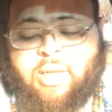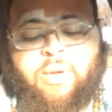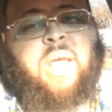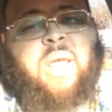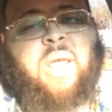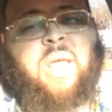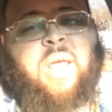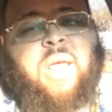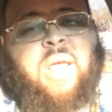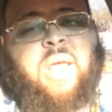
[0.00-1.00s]
So it's going to get
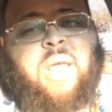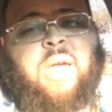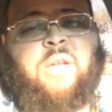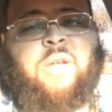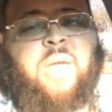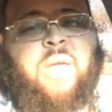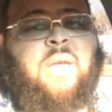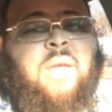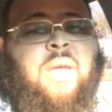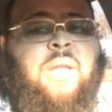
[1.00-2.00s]
so bad out here,
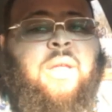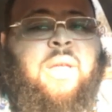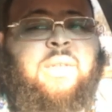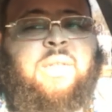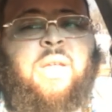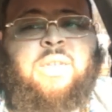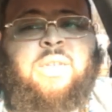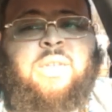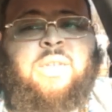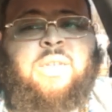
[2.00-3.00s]
man. These
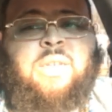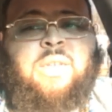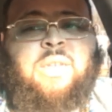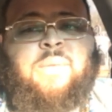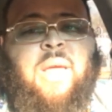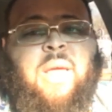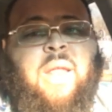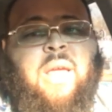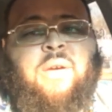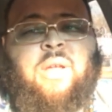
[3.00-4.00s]
different nations, man,
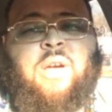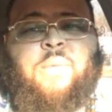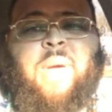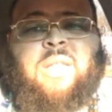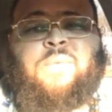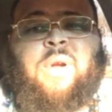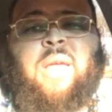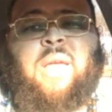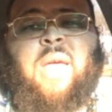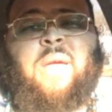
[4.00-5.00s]
they're going to go back to where
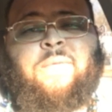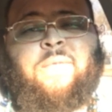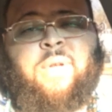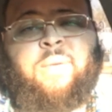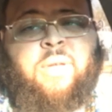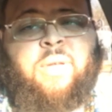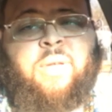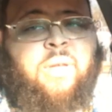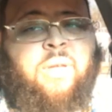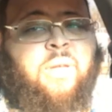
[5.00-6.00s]
they came from.
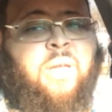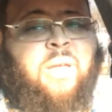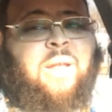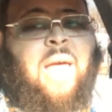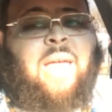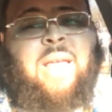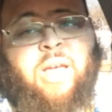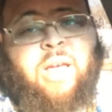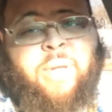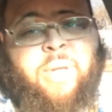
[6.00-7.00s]
Like
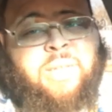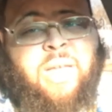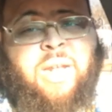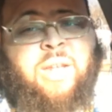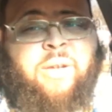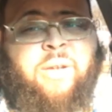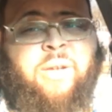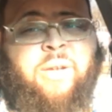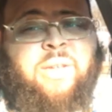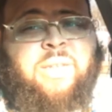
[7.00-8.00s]
Esau been telling them
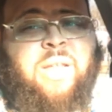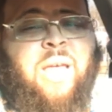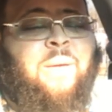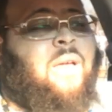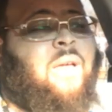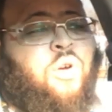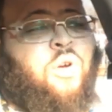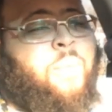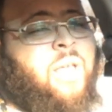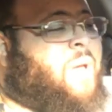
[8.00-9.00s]
all this time,
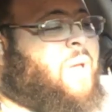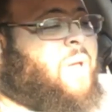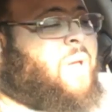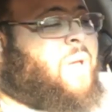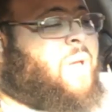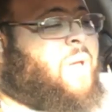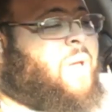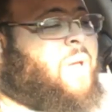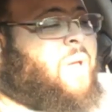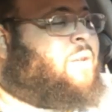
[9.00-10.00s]
go back to where you come
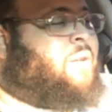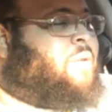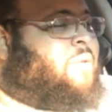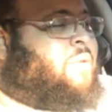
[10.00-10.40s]
from, man.